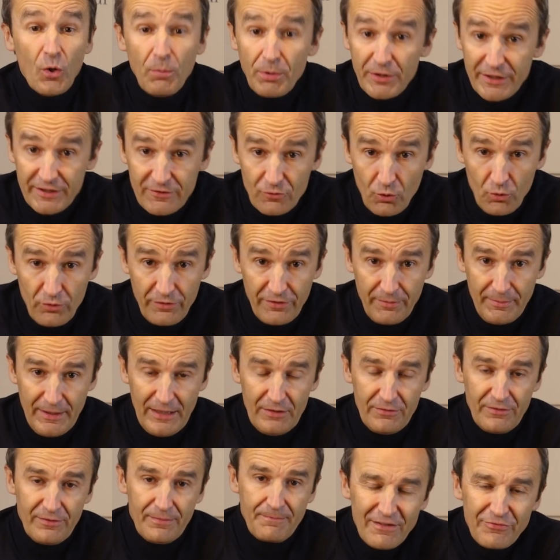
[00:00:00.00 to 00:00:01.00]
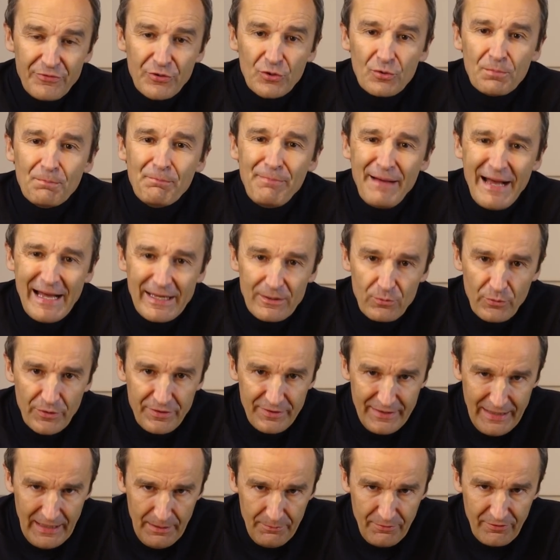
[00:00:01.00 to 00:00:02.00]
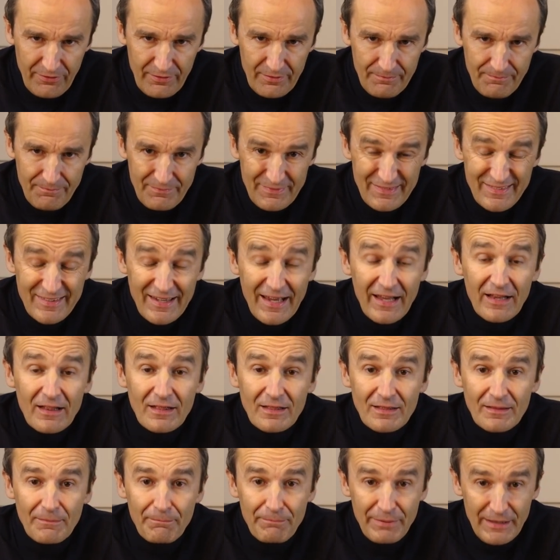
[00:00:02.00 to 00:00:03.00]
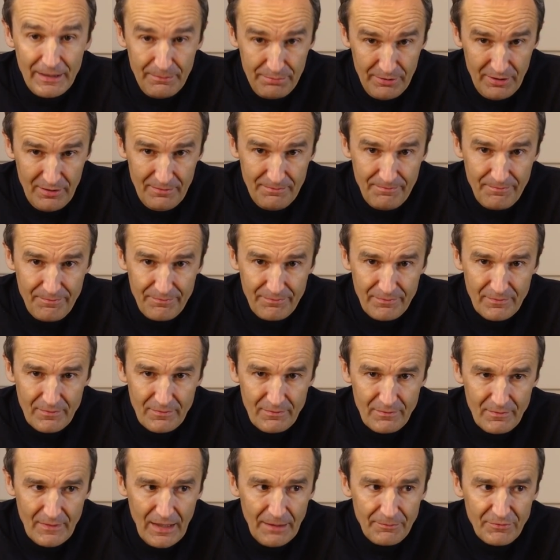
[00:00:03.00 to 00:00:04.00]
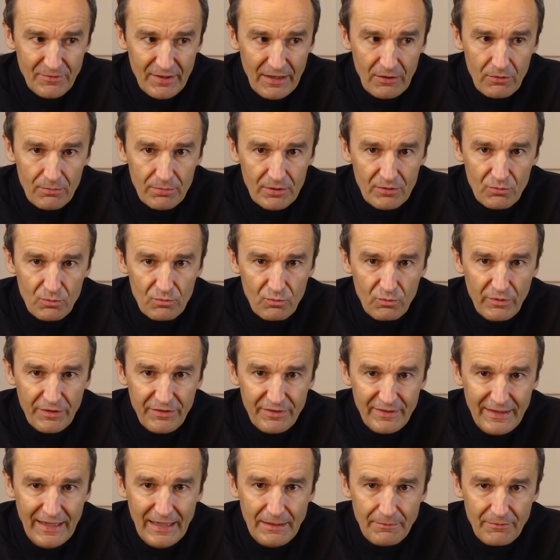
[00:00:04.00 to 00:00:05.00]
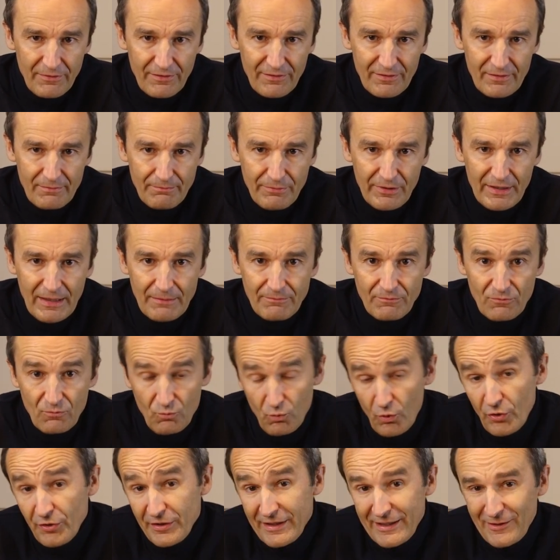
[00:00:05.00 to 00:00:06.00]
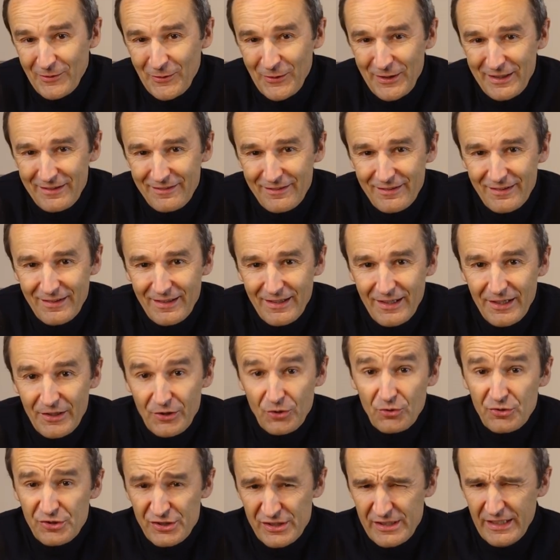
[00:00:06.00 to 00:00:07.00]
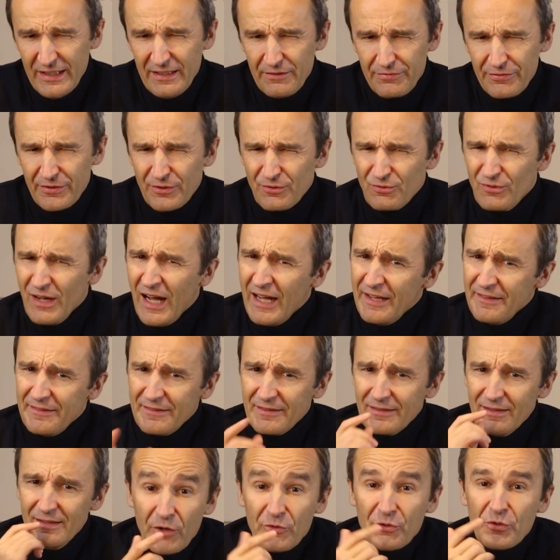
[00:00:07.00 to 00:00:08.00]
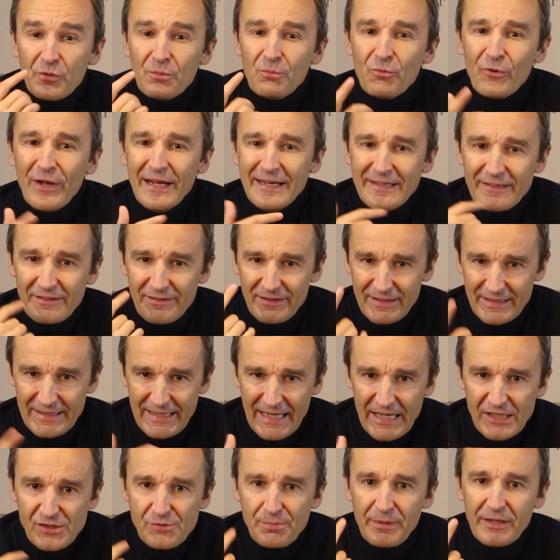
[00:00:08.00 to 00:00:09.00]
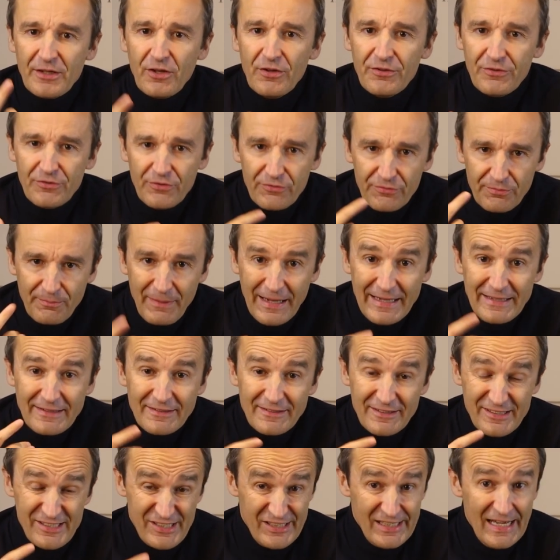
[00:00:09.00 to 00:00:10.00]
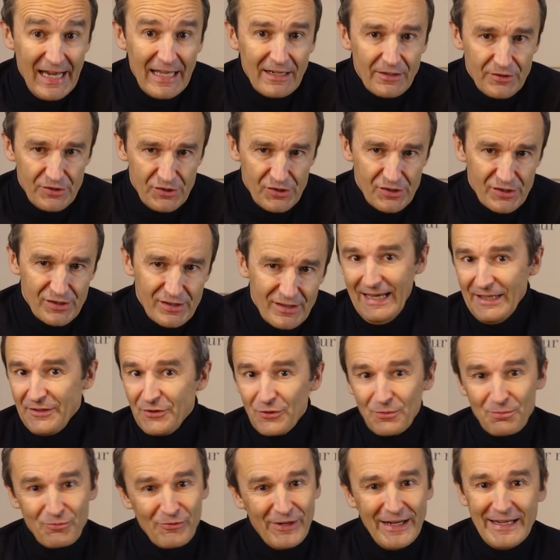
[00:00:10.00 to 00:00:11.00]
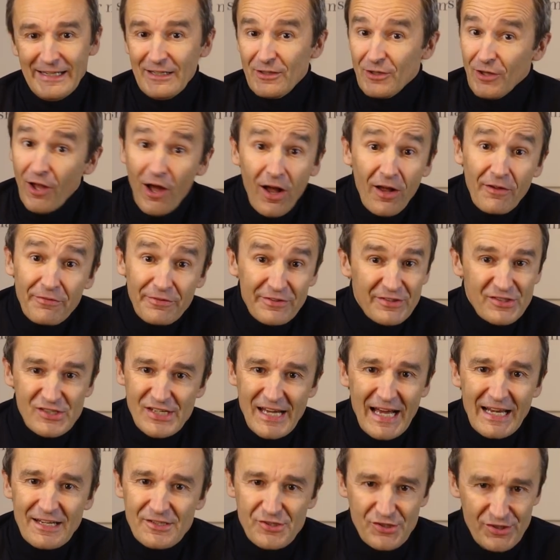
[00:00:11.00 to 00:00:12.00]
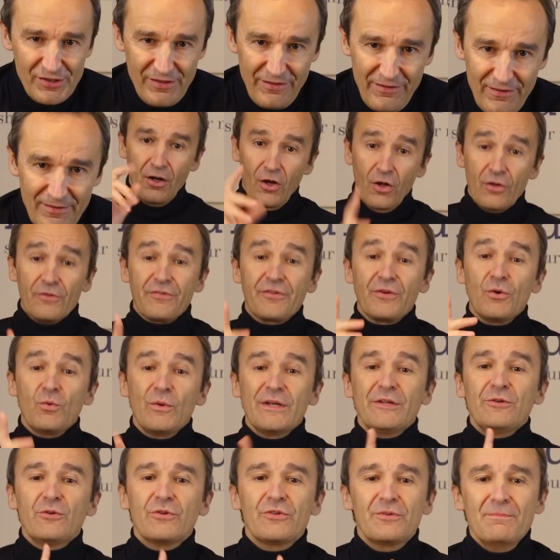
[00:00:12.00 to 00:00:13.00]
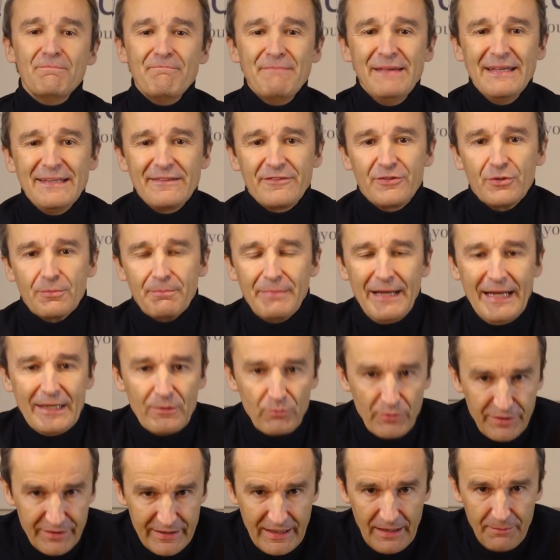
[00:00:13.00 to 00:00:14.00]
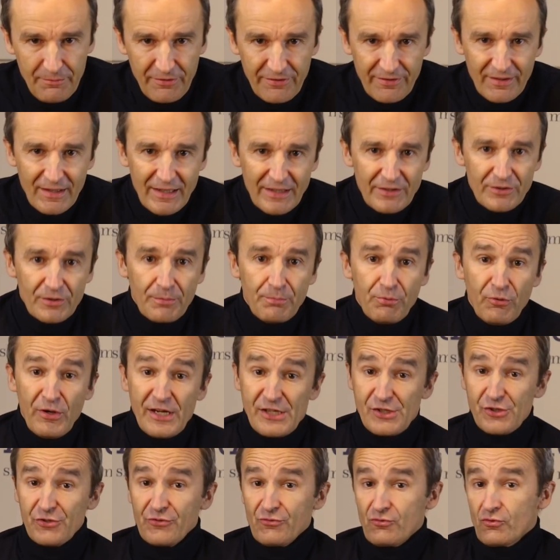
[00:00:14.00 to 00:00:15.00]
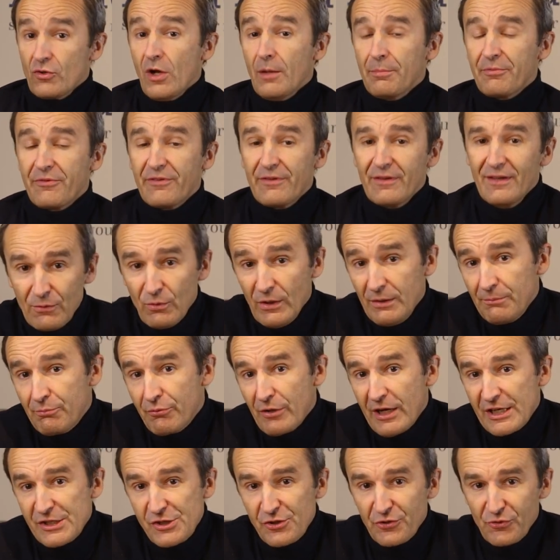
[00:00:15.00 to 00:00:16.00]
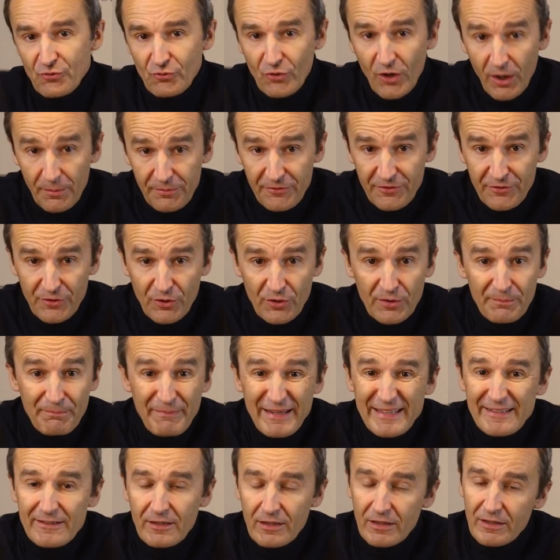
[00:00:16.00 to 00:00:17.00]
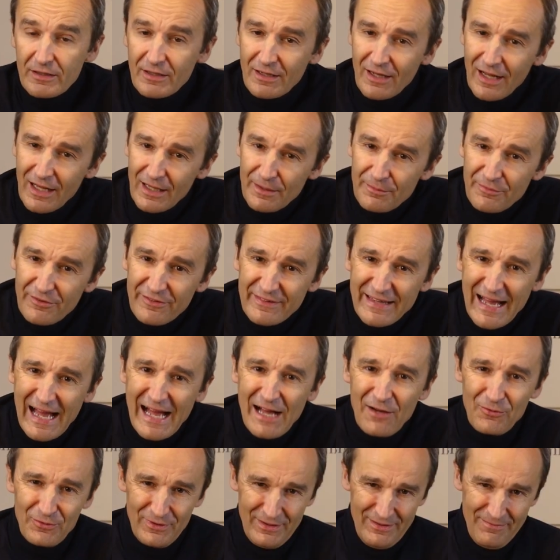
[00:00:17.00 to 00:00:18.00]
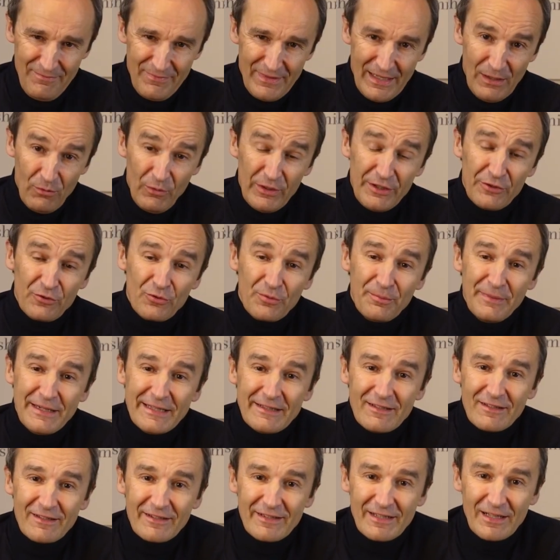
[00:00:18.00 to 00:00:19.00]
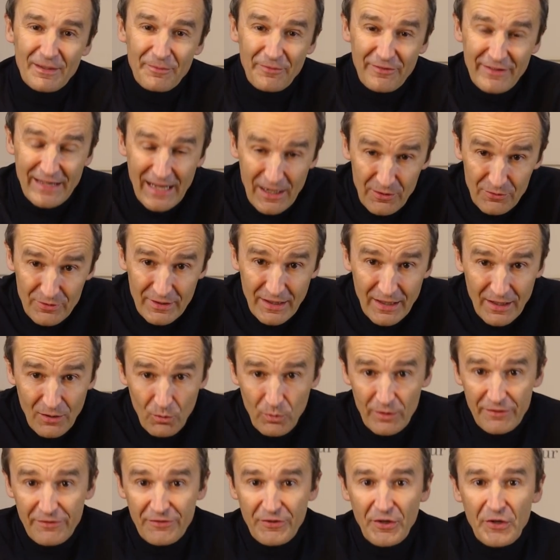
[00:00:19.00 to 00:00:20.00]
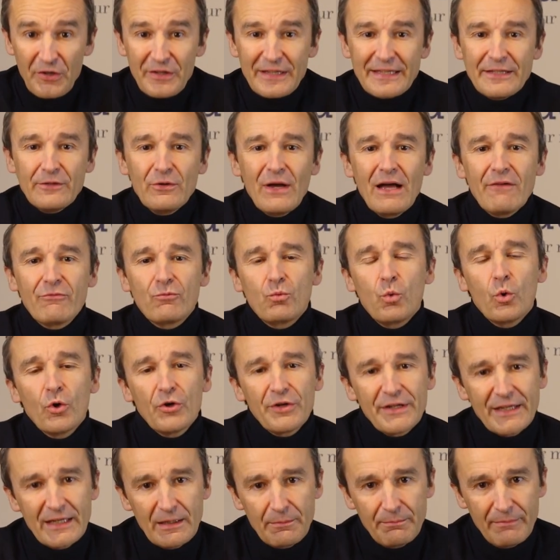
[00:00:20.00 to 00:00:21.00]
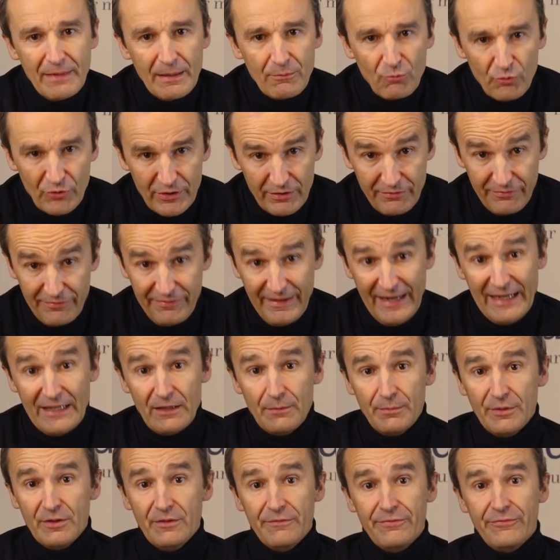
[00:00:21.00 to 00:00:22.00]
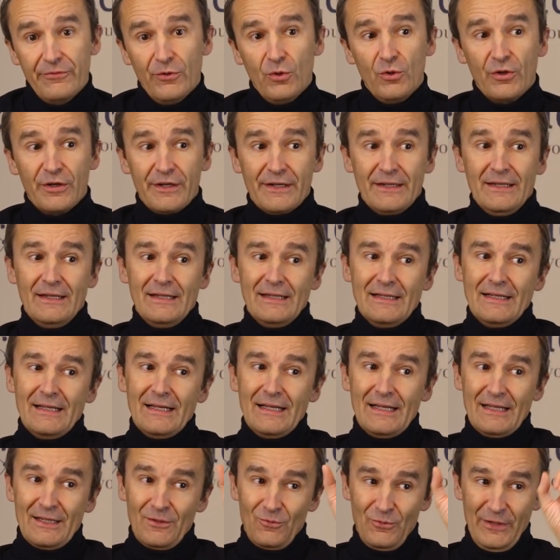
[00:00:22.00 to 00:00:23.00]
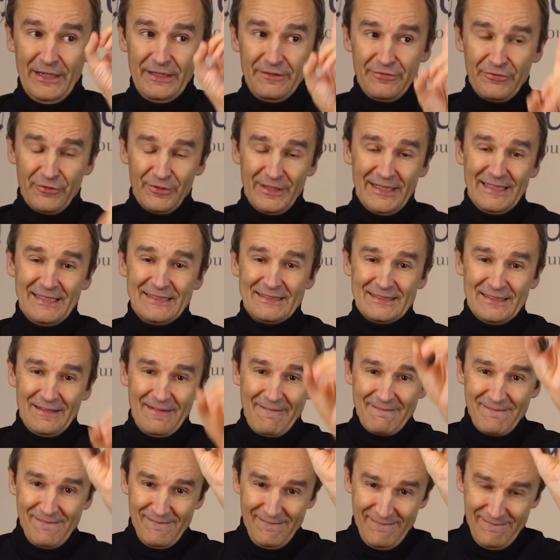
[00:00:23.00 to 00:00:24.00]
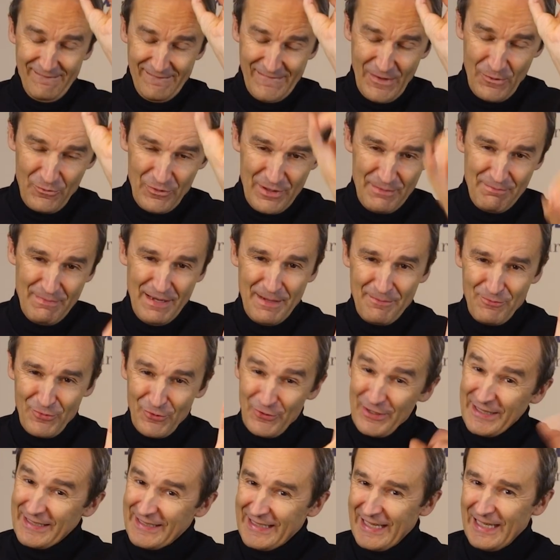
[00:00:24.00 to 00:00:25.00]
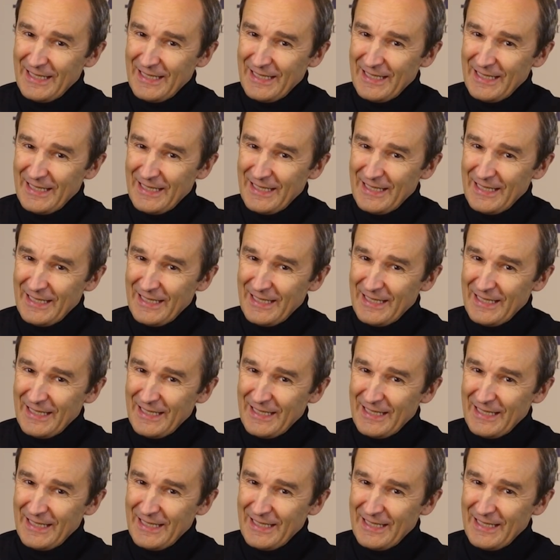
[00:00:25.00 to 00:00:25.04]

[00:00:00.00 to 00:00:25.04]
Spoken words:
nobody talks about. If you're bad with names, tell people. I'm terrible with names, but I'm working on it. You're Jennifer, right? Now your brain is engaged because you've made it a challenge. And your brain loves challenges. Also, when you admit you're bad with names, the pressure drops. And when pressure drops, your amygdala calms down. And when your amygdala calms down, well, suddenly you have working memory available for, wait for it, remembering